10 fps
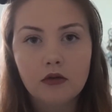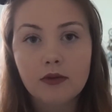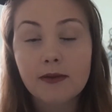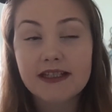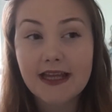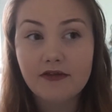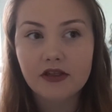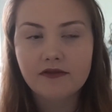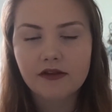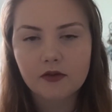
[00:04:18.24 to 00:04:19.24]
One of my
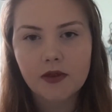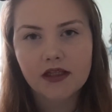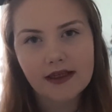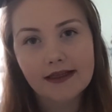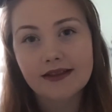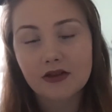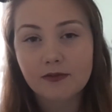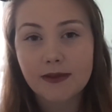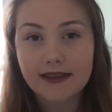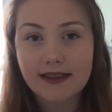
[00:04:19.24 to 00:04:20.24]
definite favorite parts has to
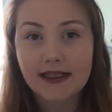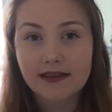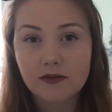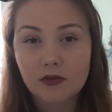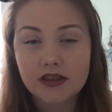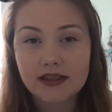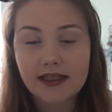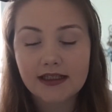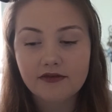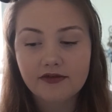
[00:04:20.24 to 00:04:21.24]
have been the Alice in
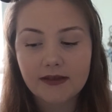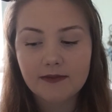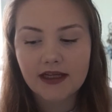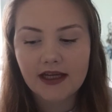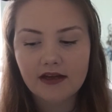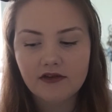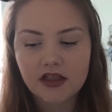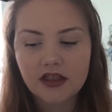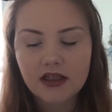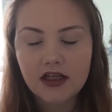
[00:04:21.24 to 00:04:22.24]
Wonderland themed
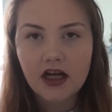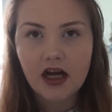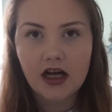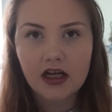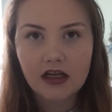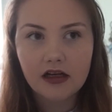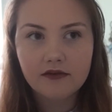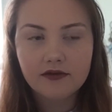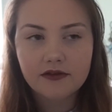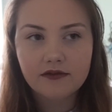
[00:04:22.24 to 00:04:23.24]
area. I
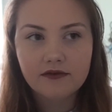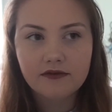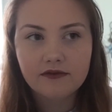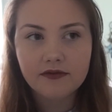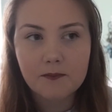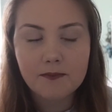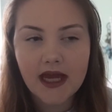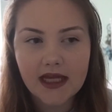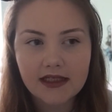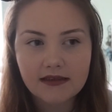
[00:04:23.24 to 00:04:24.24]
loved the
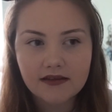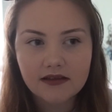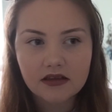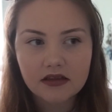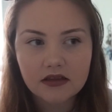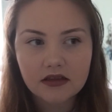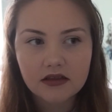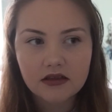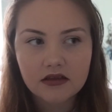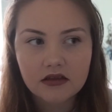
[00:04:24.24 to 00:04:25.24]
maze.
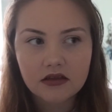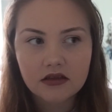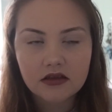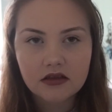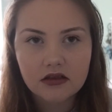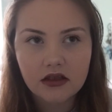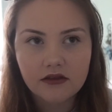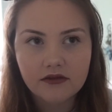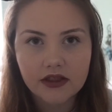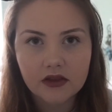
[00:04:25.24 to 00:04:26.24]

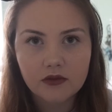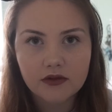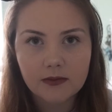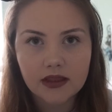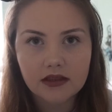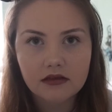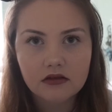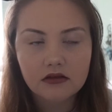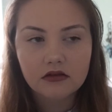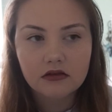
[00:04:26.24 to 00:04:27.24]
I think it was a maze.